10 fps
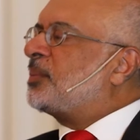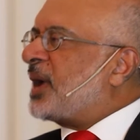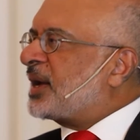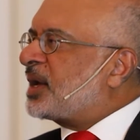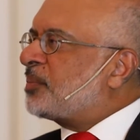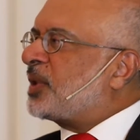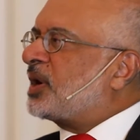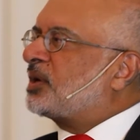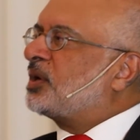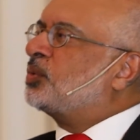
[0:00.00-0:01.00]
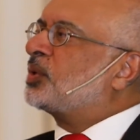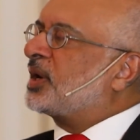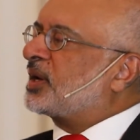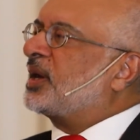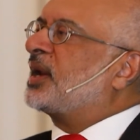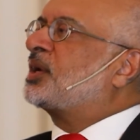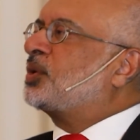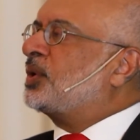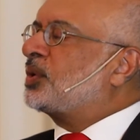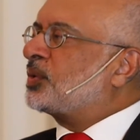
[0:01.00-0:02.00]
a banking partner who can
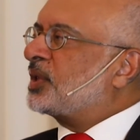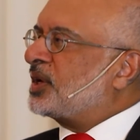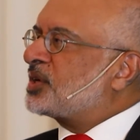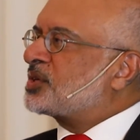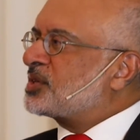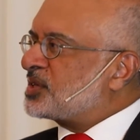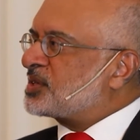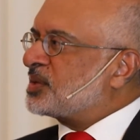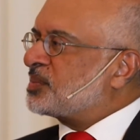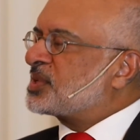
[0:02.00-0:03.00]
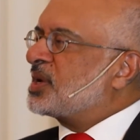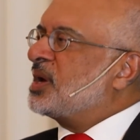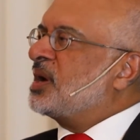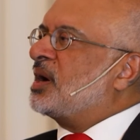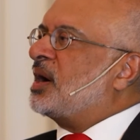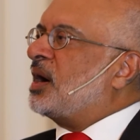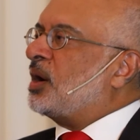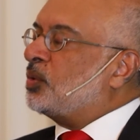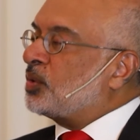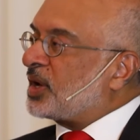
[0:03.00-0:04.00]
connect you into the Asian systems,
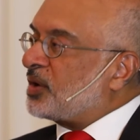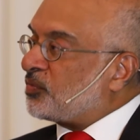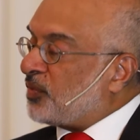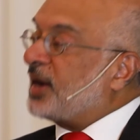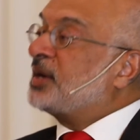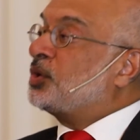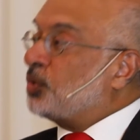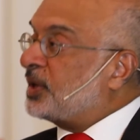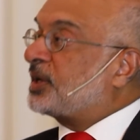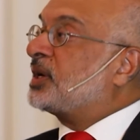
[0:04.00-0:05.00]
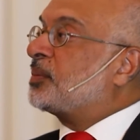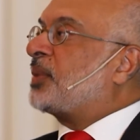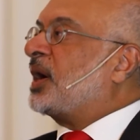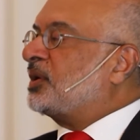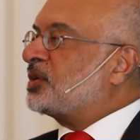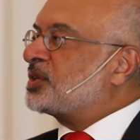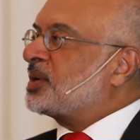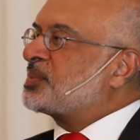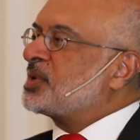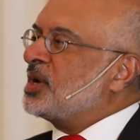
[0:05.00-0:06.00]
uh, who can find you in turn
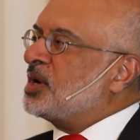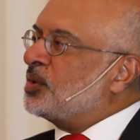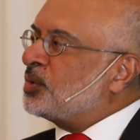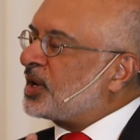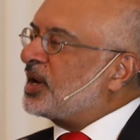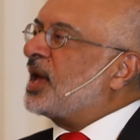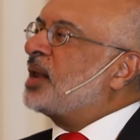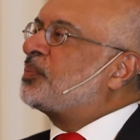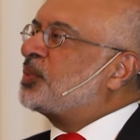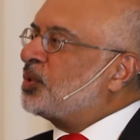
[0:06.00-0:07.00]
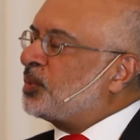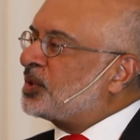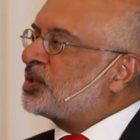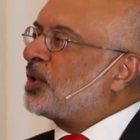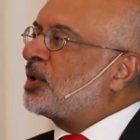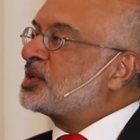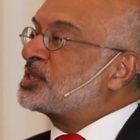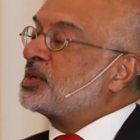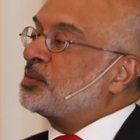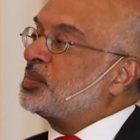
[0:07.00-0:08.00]
partnerships, who can help you with your
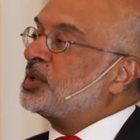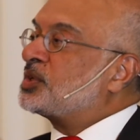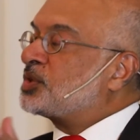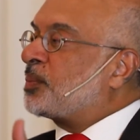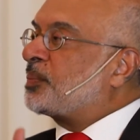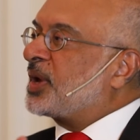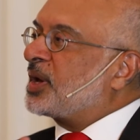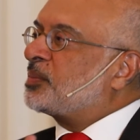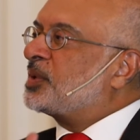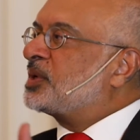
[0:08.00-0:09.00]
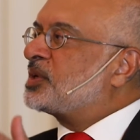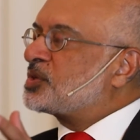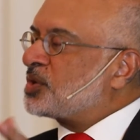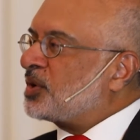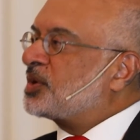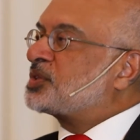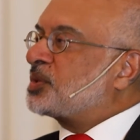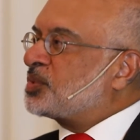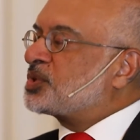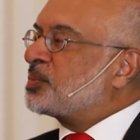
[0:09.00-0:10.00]
receivables, your payables, your
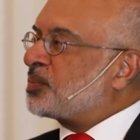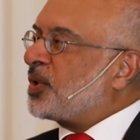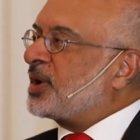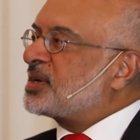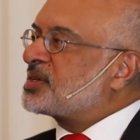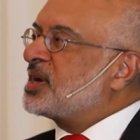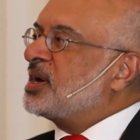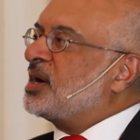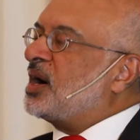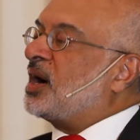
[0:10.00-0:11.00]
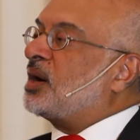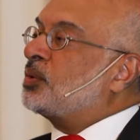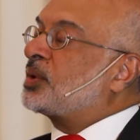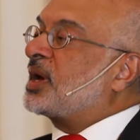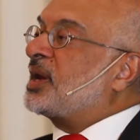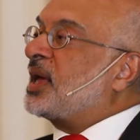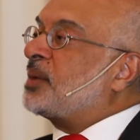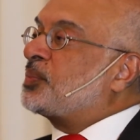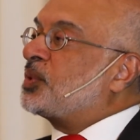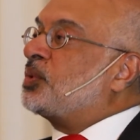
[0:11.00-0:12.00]
distribution points, uh, who can
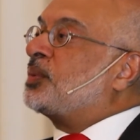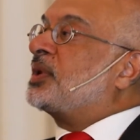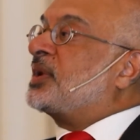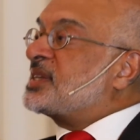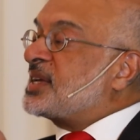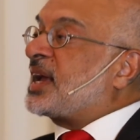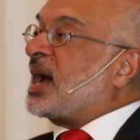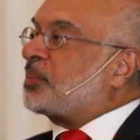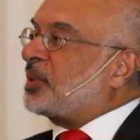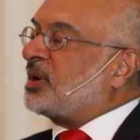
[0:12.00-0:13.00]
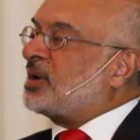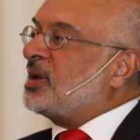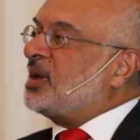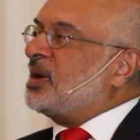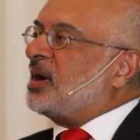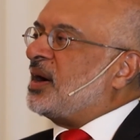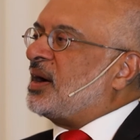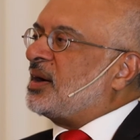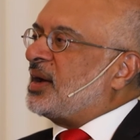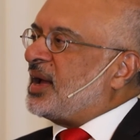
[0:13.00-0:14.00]
help you with raising capital.
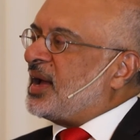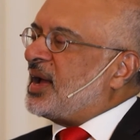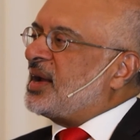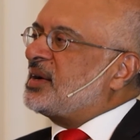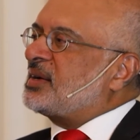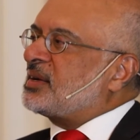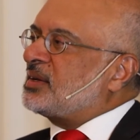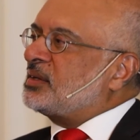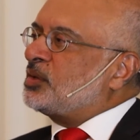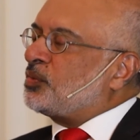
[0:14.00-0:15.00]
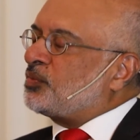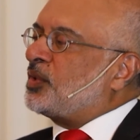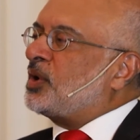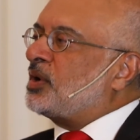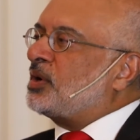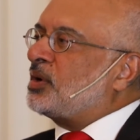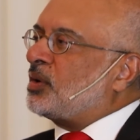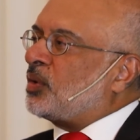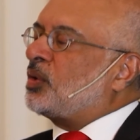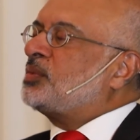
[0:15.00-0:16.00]
Uh, and you know, for
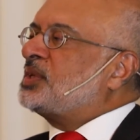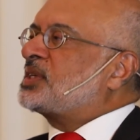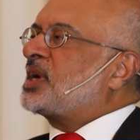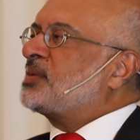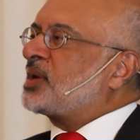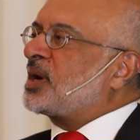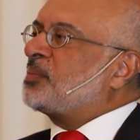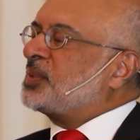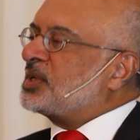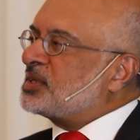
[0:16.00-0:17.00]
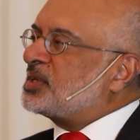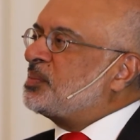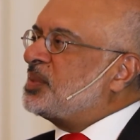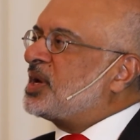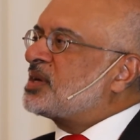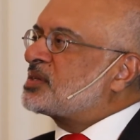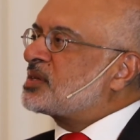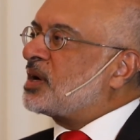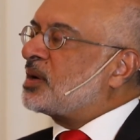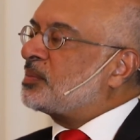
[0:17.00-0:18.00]
all of these kinds of companies,
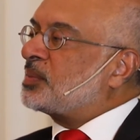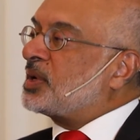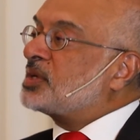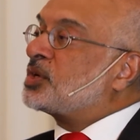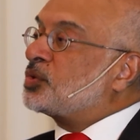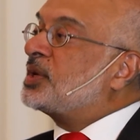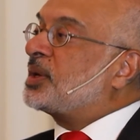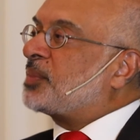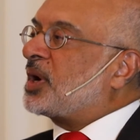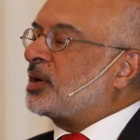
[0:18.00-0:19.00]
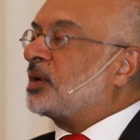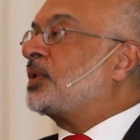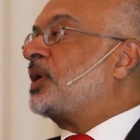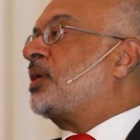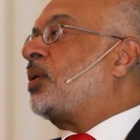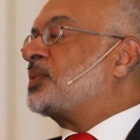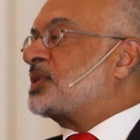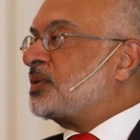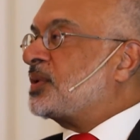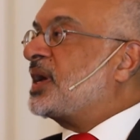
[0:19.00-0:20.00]
DBS uh, is a unique partner. We're
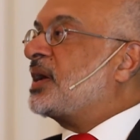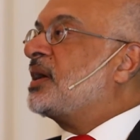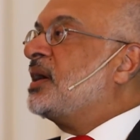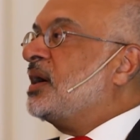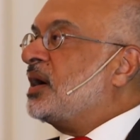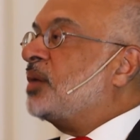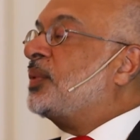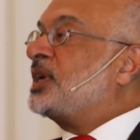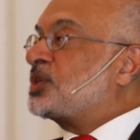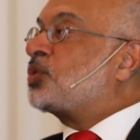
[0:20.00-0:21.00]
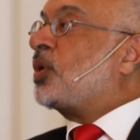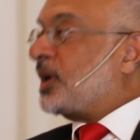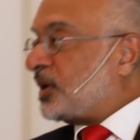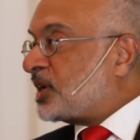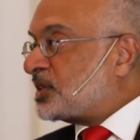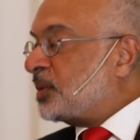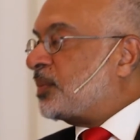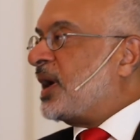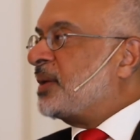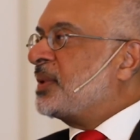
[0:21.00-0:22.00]
obviously a a very strong and
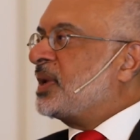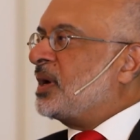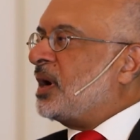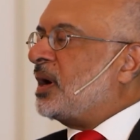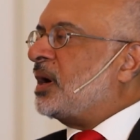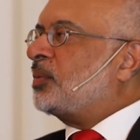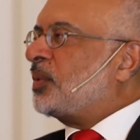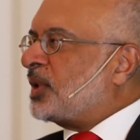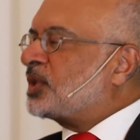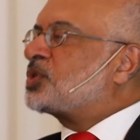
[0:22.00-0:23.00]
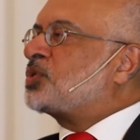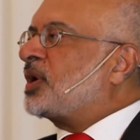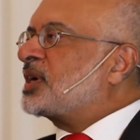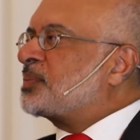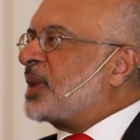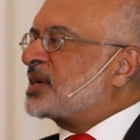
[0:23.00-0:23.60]
trusted brand. Uh, we're one of the strongest